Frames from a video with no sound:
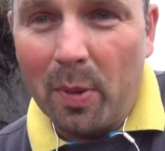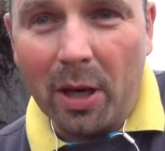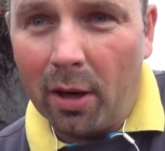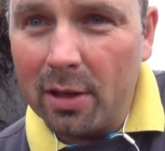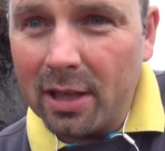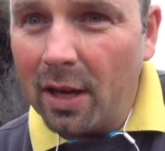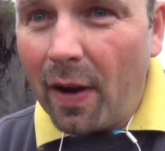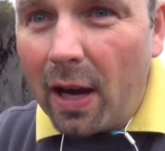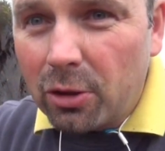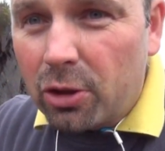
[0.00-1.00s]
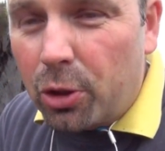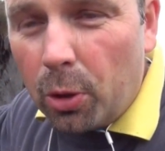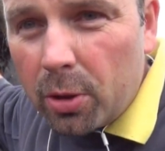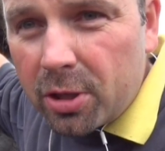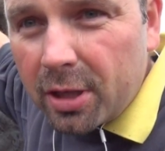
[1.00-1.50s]
because if I just
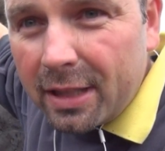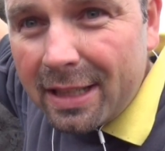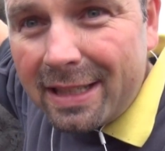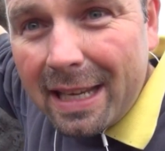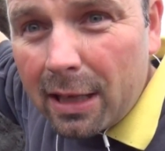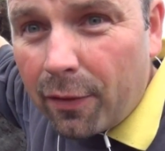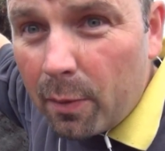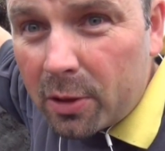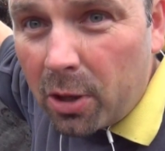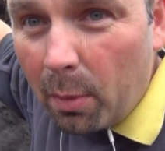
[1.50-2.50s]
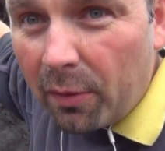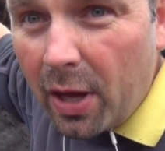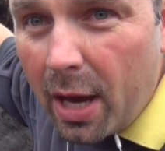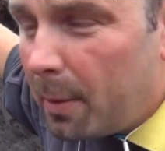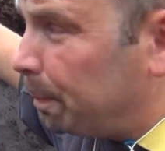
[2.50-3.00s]
chose to dig from the top of
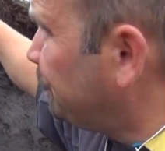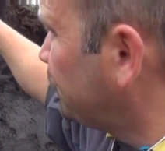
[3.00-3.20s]
there,